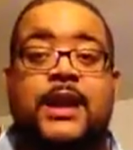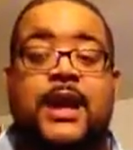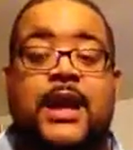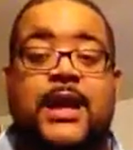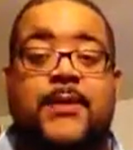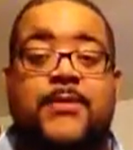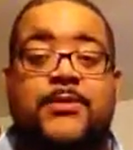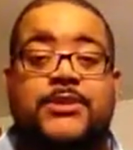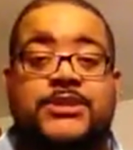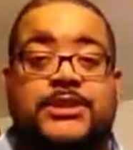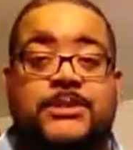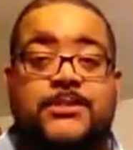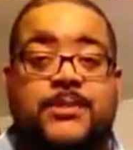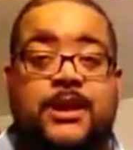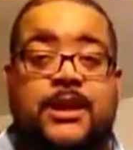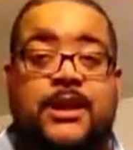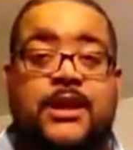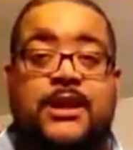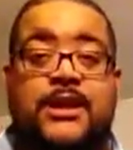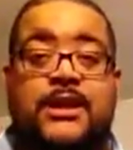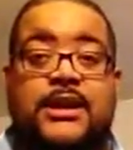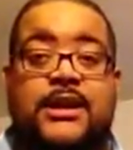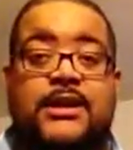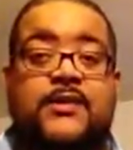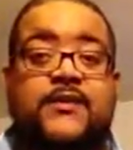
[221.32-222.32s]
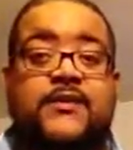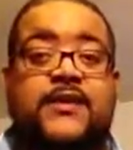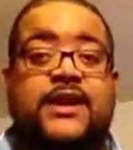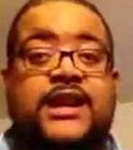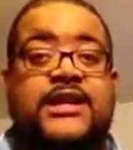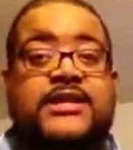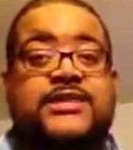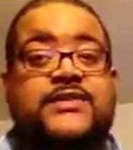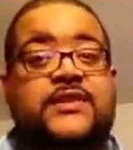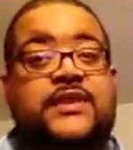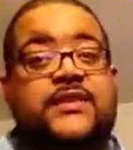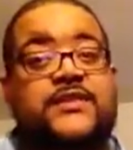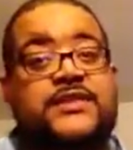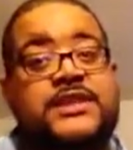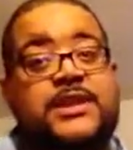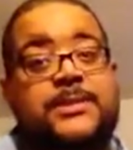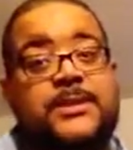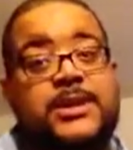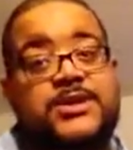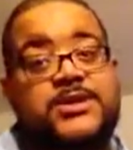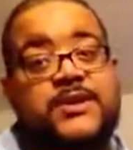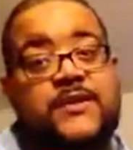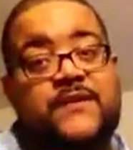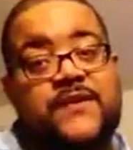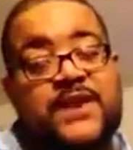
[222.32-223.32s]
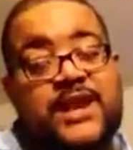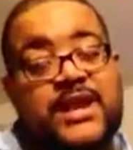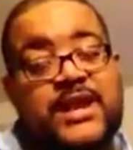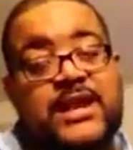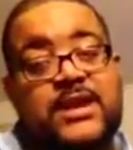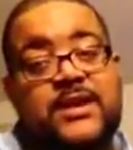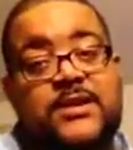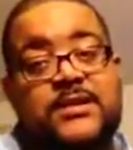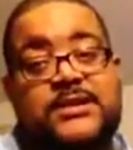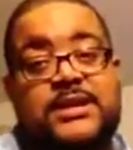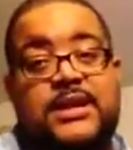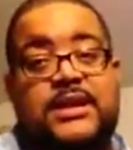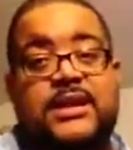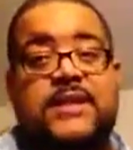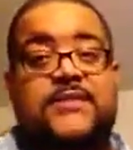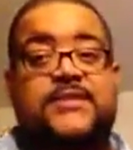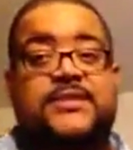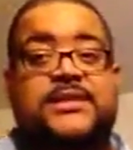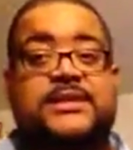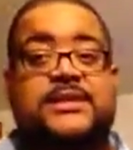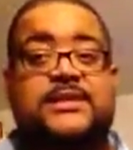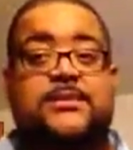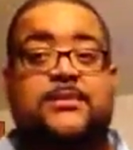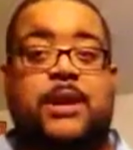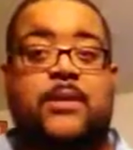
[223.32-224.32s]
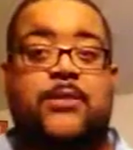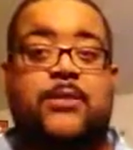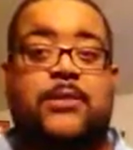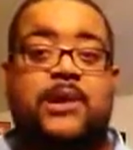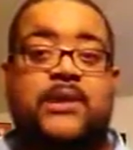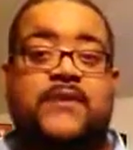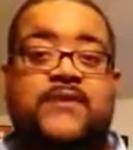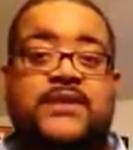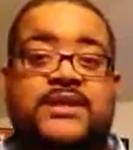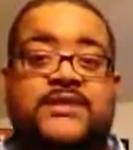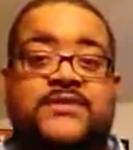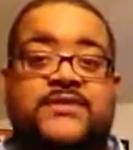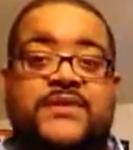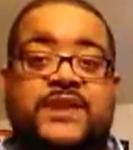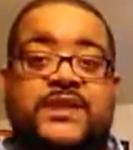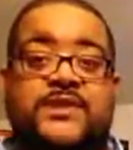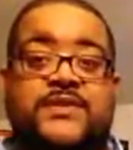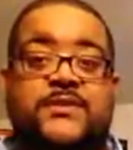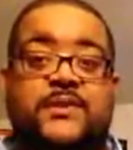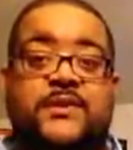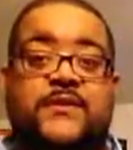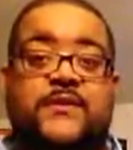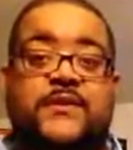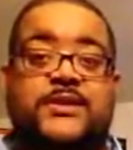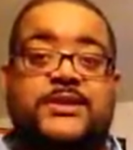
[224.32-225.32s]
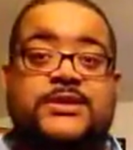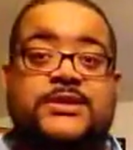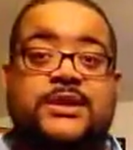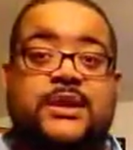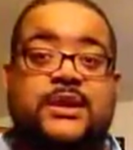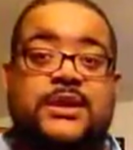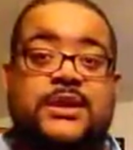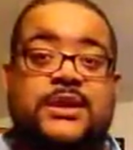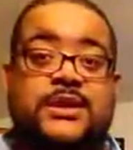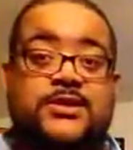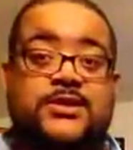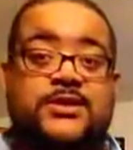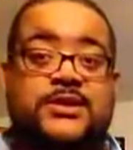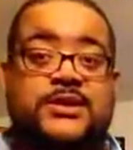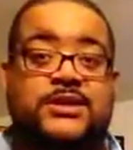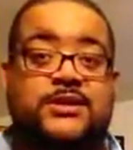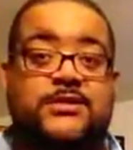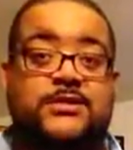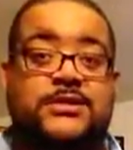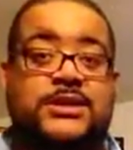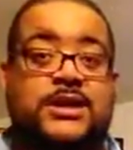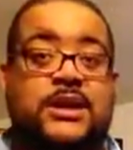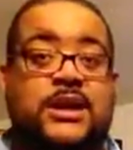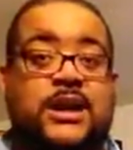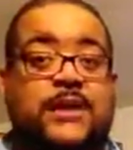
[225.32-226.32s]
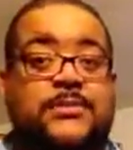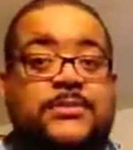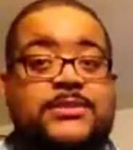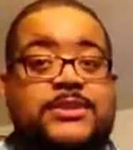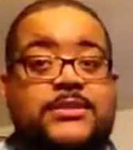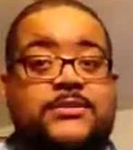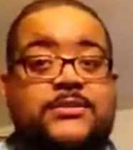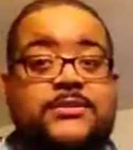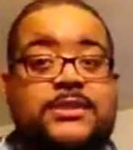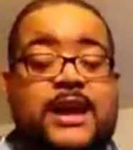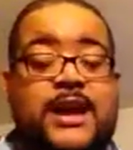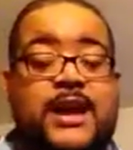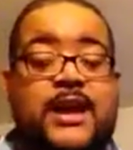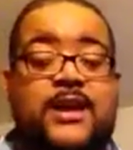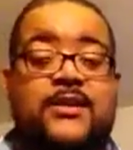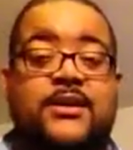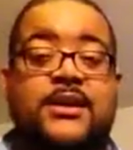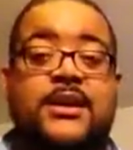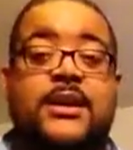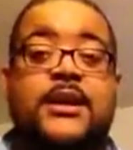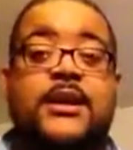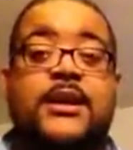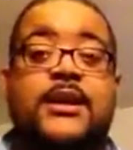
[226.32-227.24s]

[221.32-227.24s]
and push the bell icon to get notifications for every time I drop videos and you can see some of my previous videos when I first started YouTube to up to now.